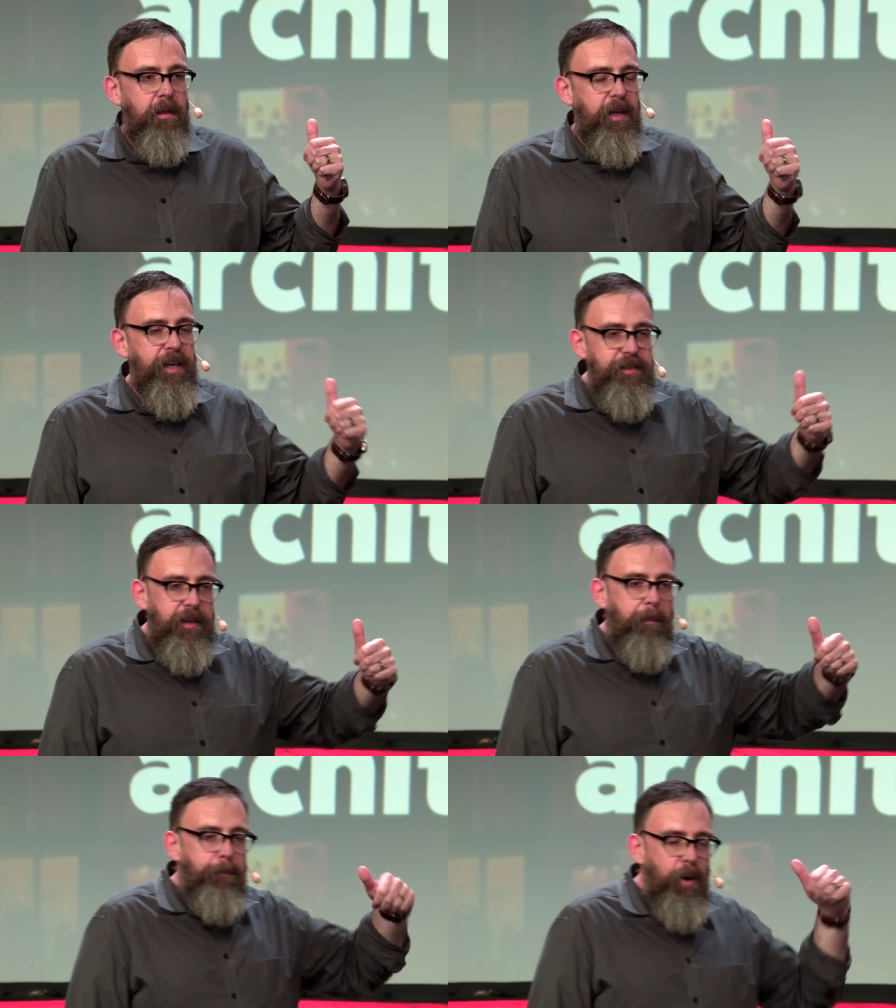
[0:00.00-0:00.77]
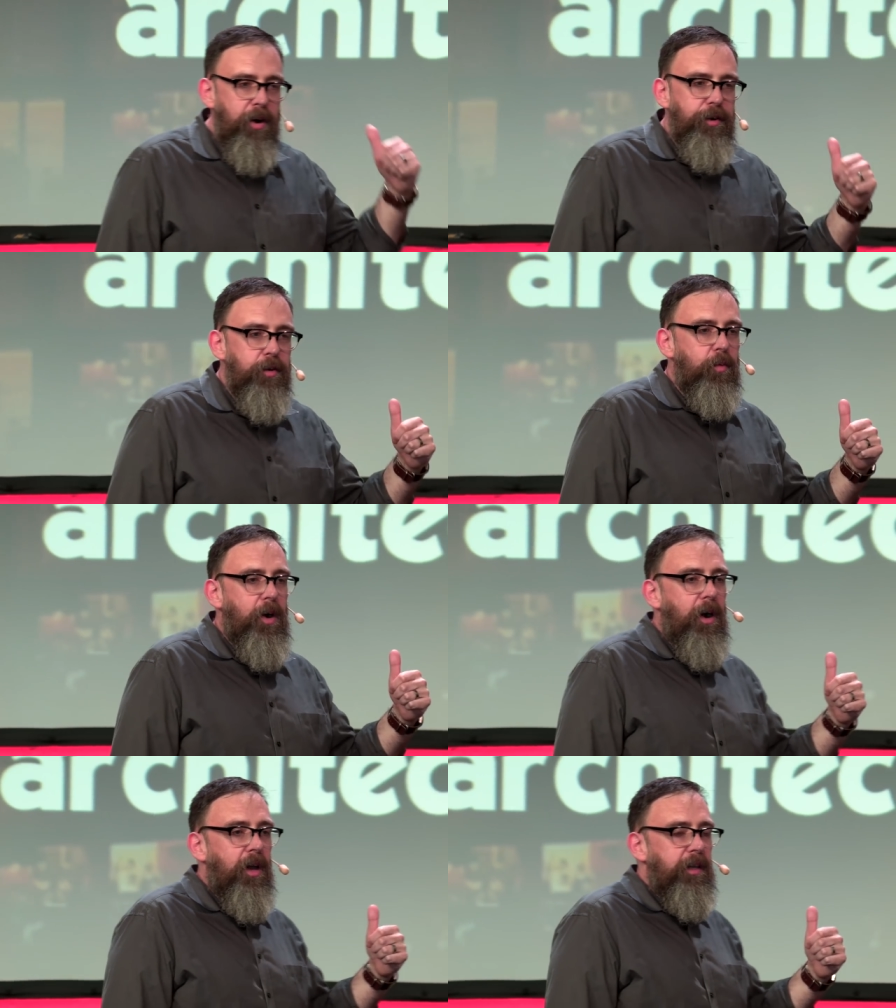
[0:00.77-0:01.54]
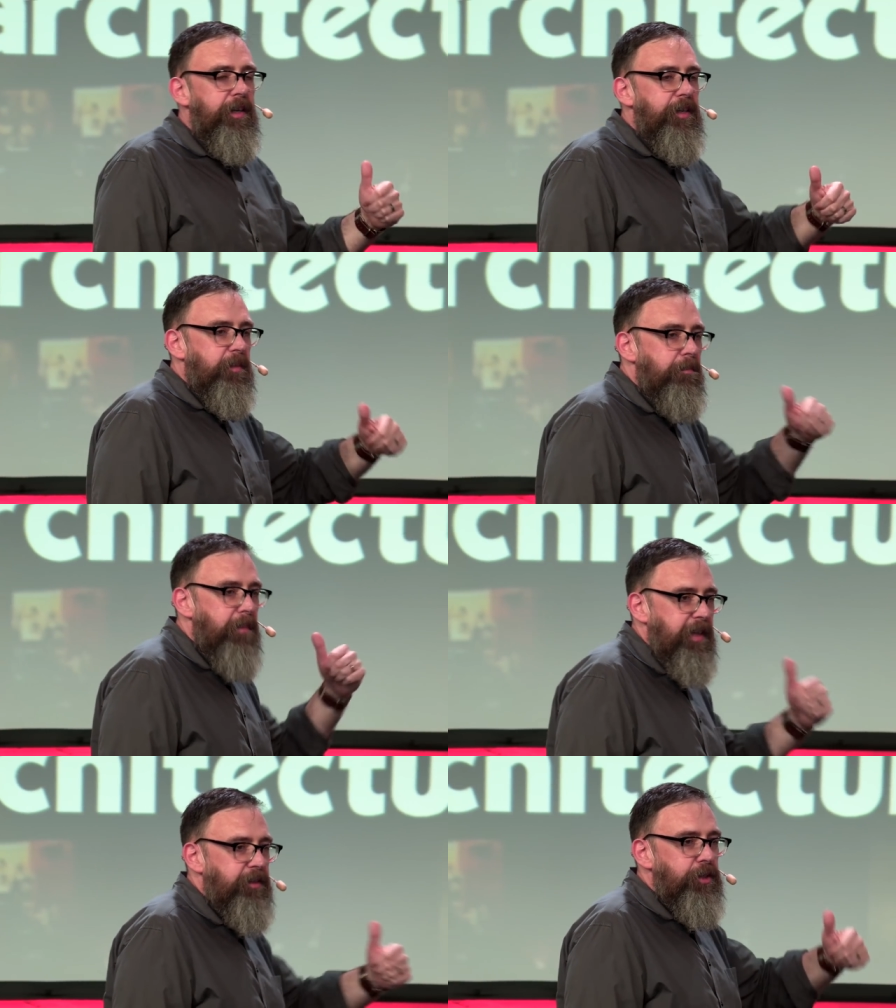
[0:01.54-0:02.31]
It is a border wall. It is
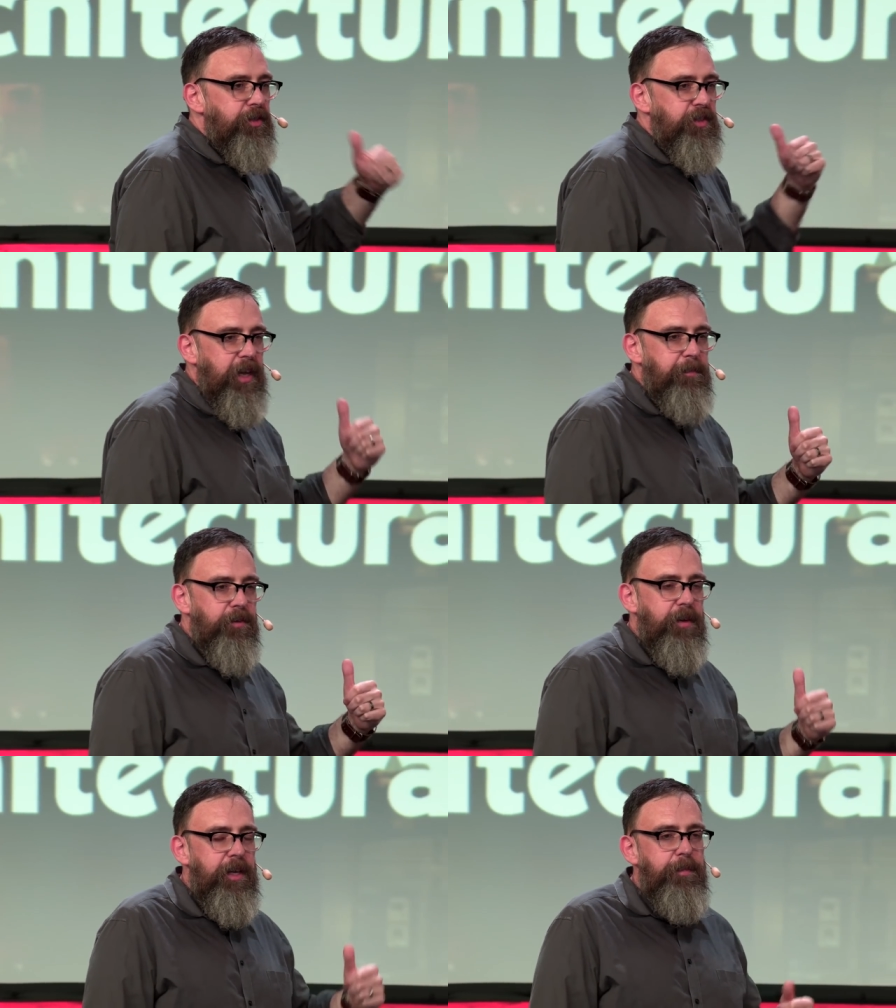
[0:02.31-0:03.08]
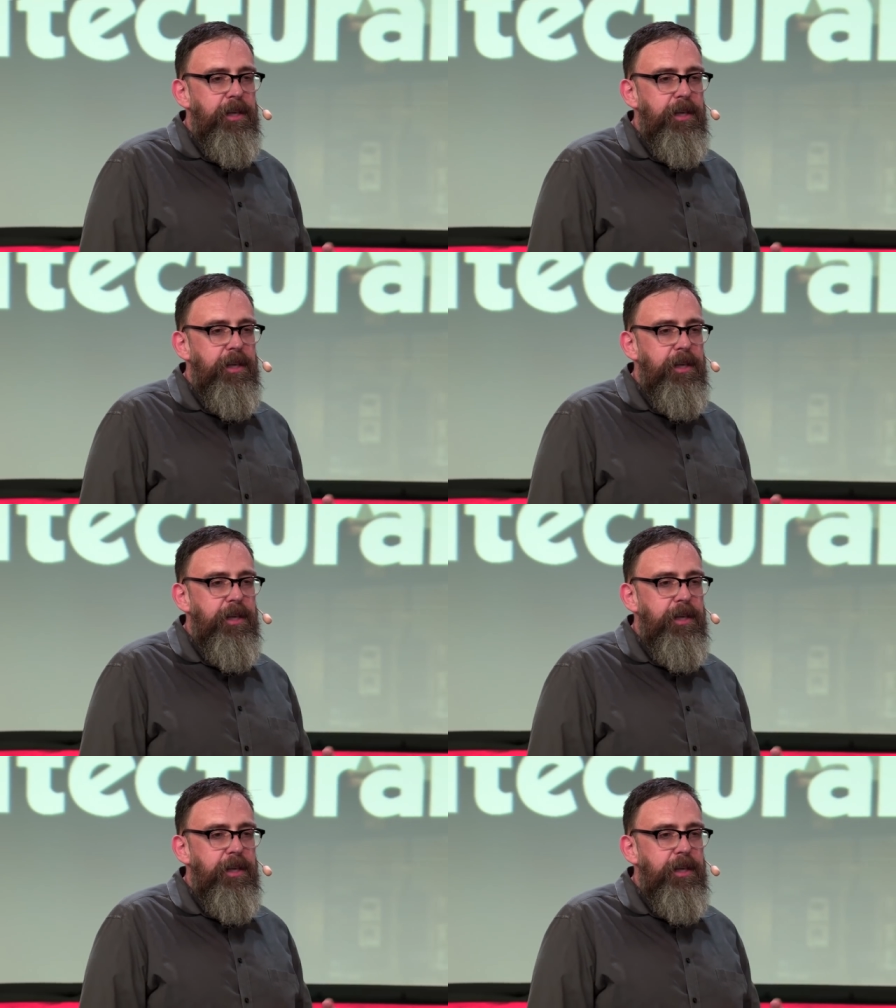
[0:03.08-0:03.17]
meant to separate